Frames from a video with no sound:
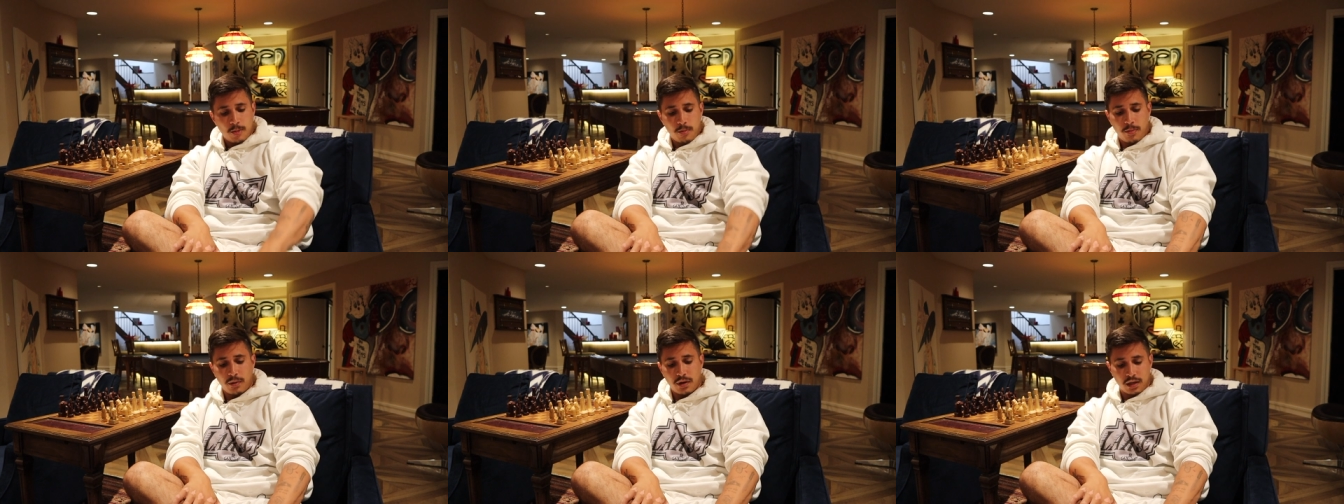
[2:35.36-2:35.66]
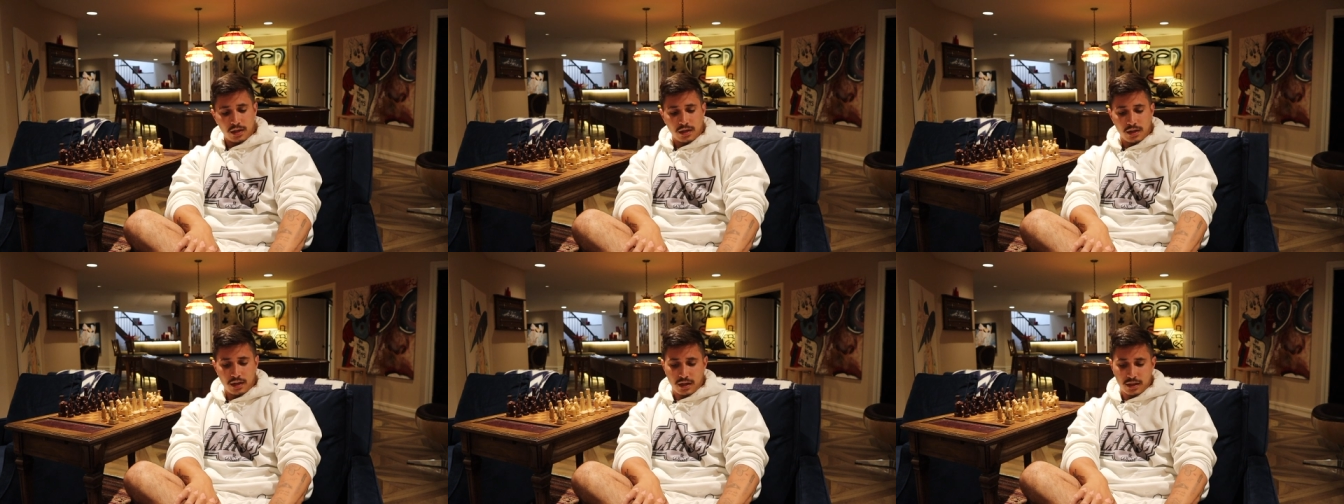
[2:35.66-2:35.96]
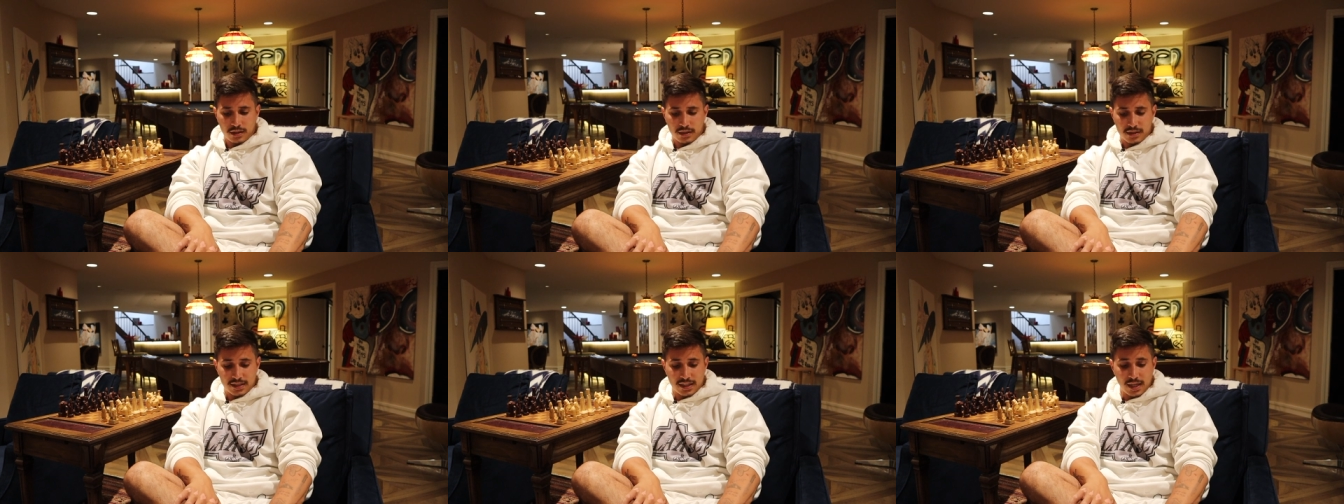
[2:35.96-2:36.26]
But
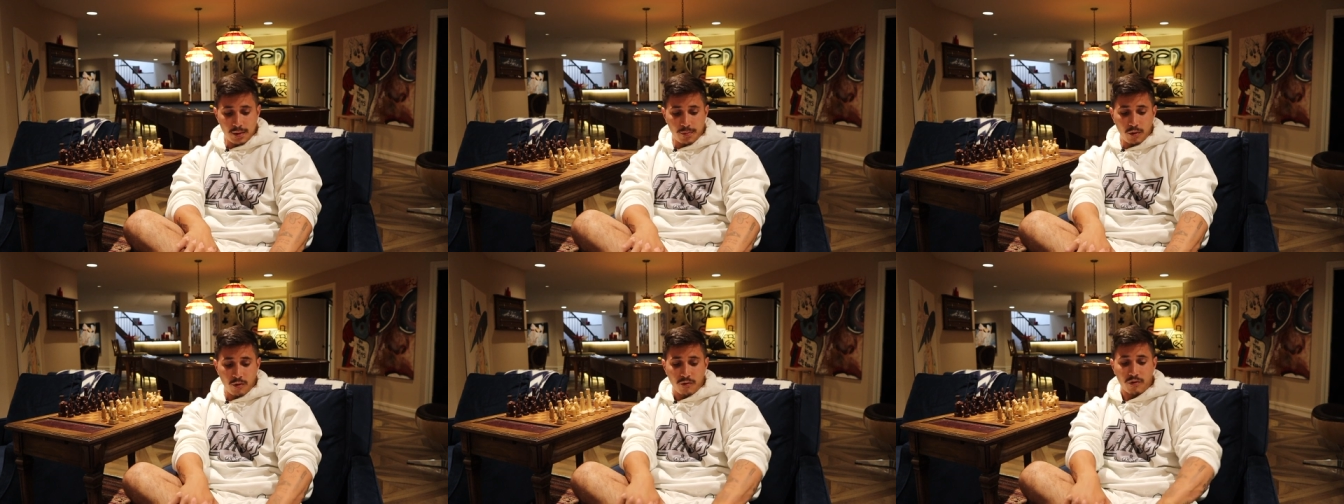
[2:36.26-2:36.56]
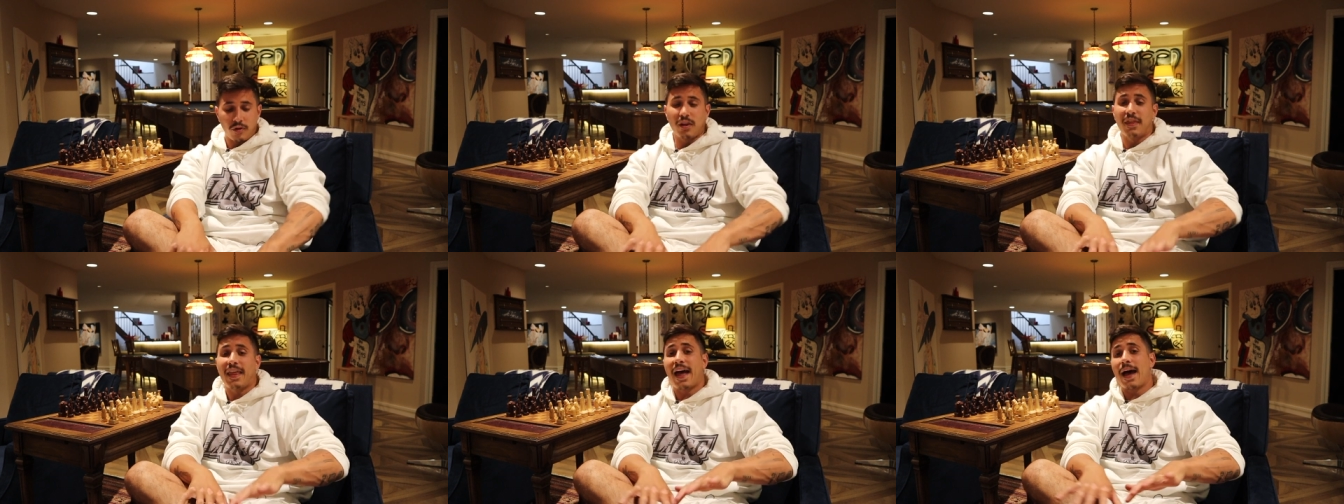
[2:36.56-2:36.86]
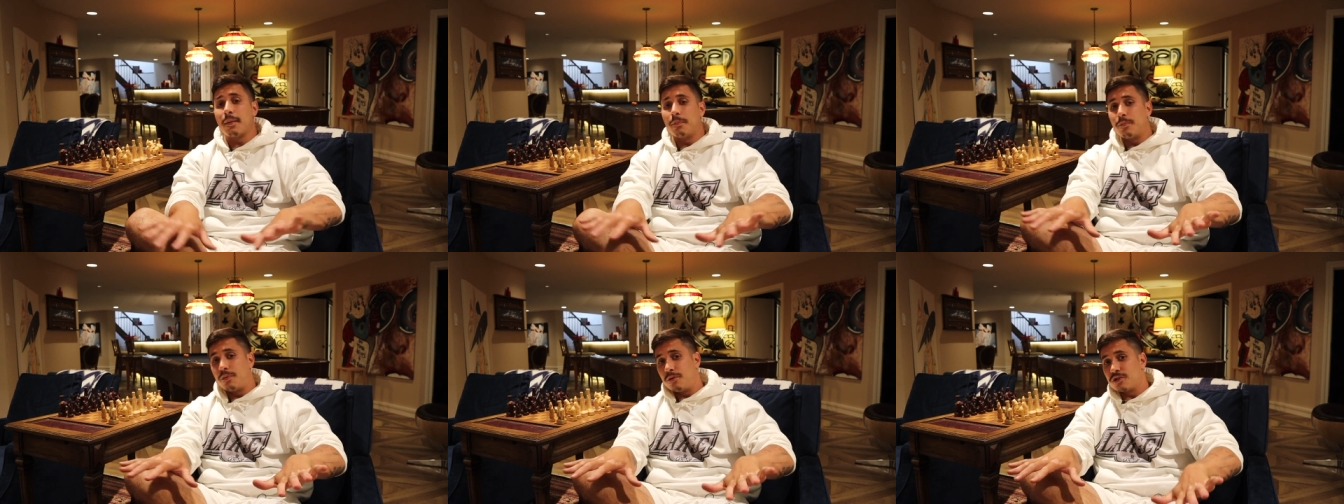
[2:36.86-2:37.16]
uh, let's skip over all
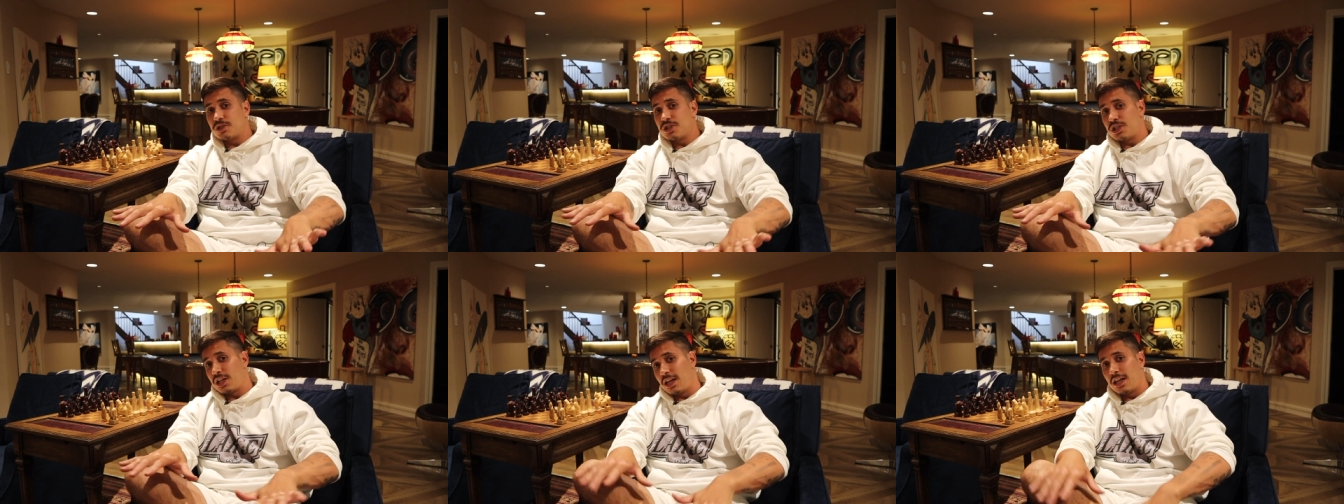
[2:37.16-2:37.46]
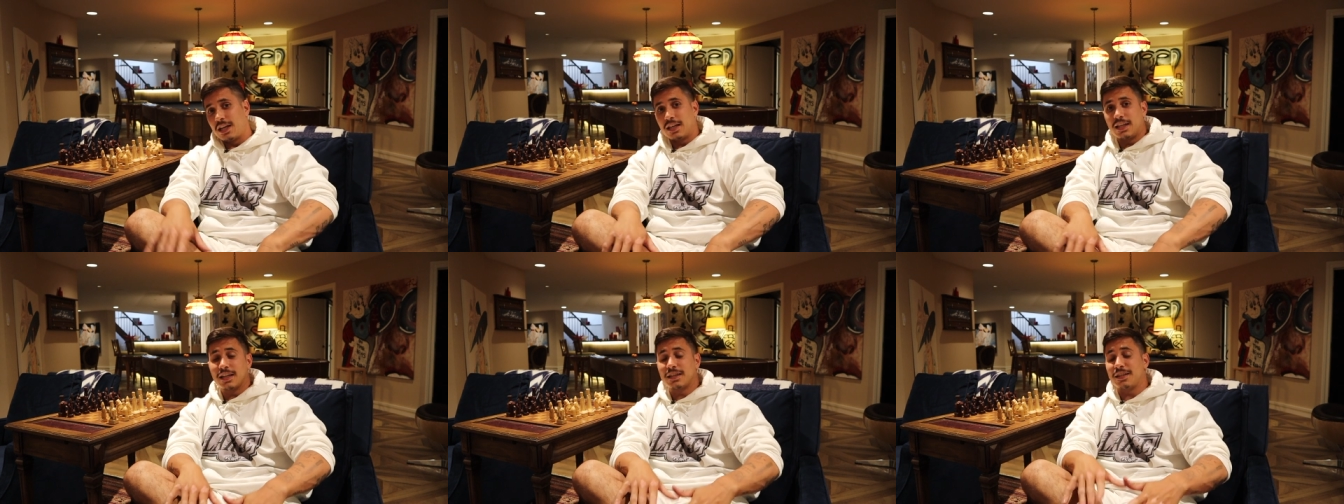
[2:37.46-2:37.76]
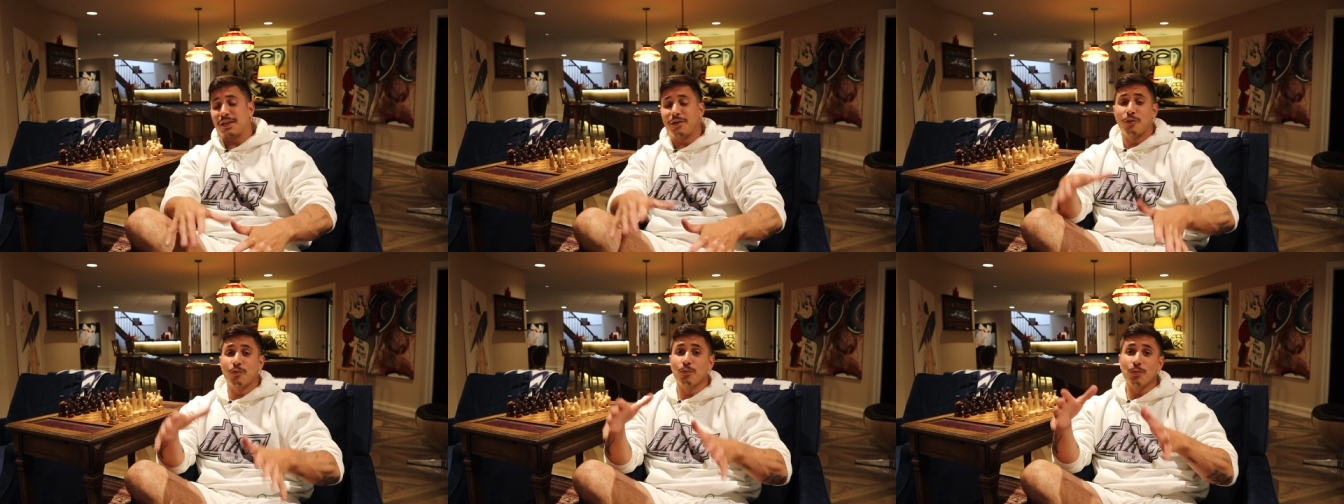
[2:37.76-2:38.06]
that bullshit and get
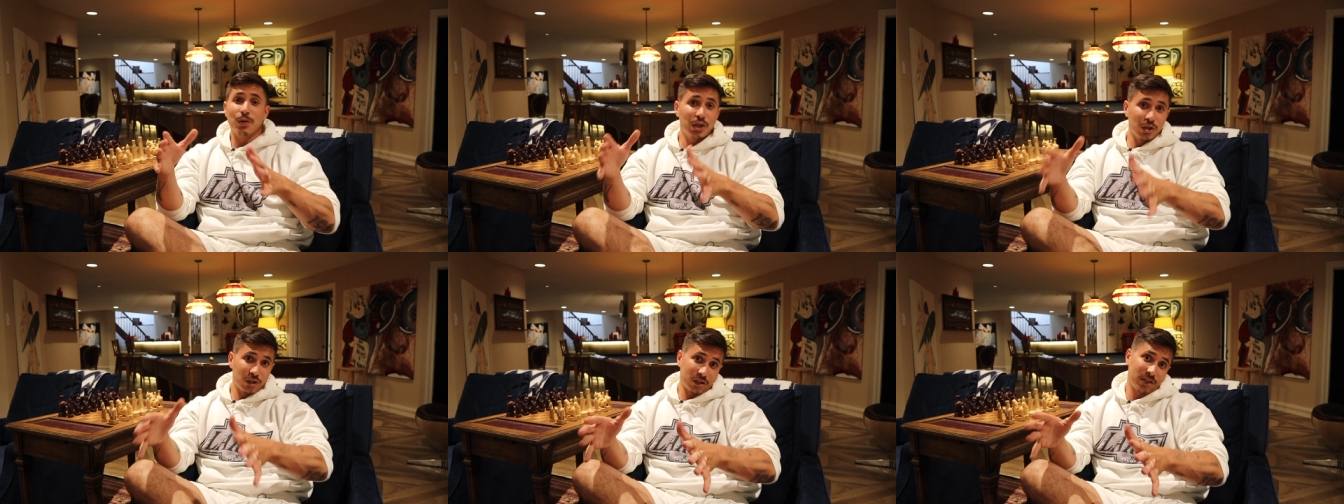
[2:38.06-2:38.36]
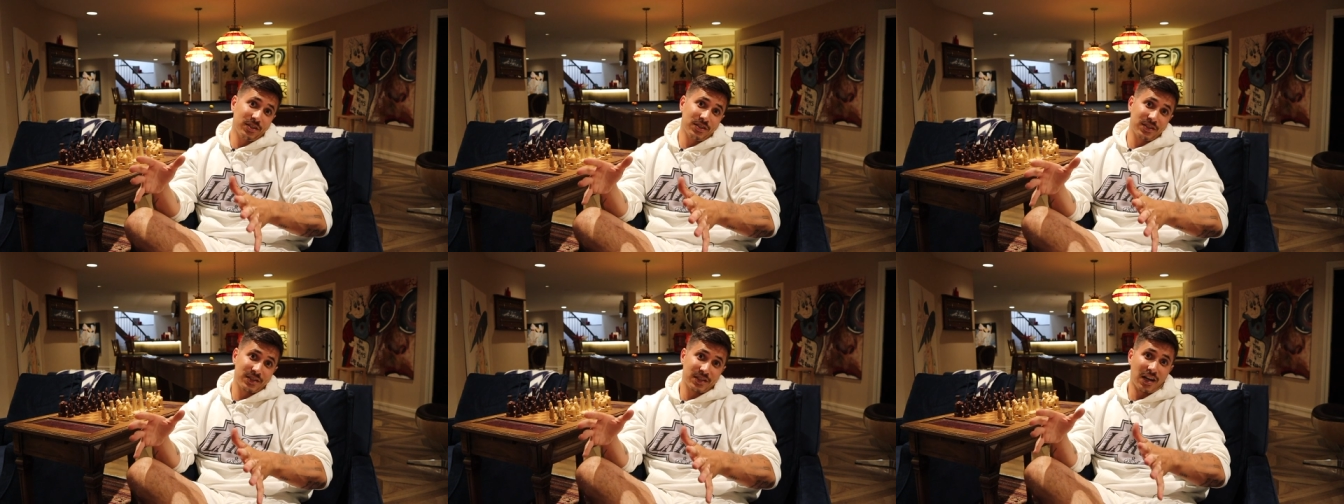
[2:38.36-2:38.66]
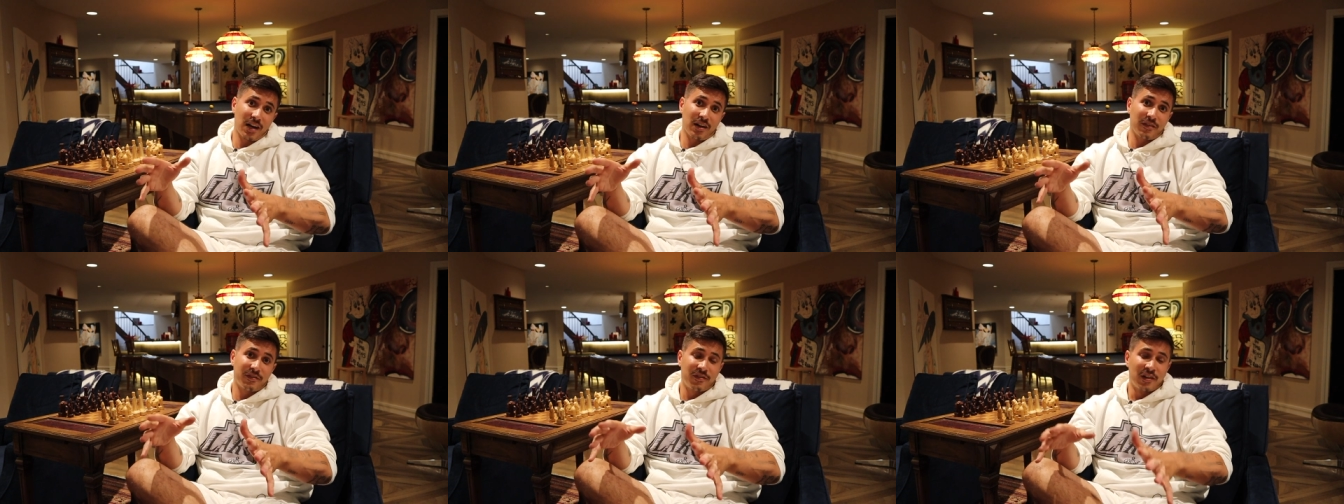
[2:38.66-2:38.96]
to the real good
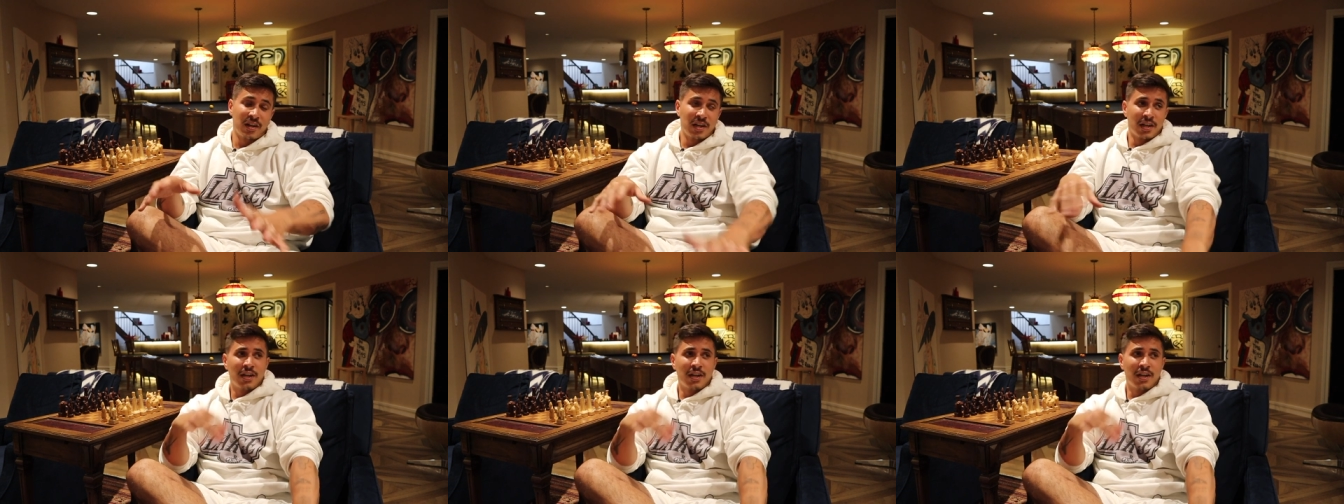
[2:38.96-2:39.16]
stuff.